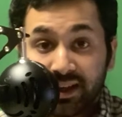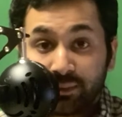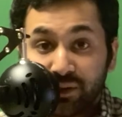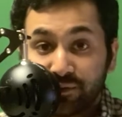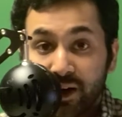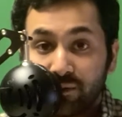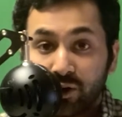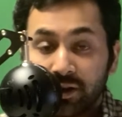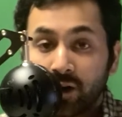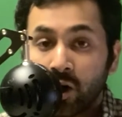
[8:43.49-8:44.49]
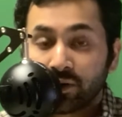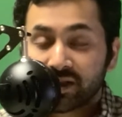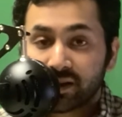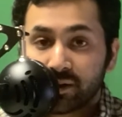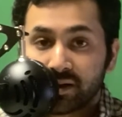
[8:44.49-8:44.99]
like, my favorite Hulk
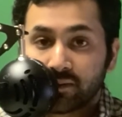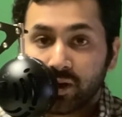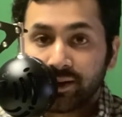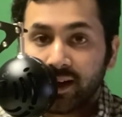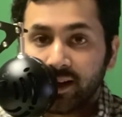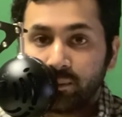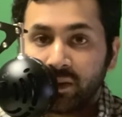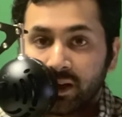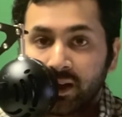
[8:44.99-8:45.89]
series of all time,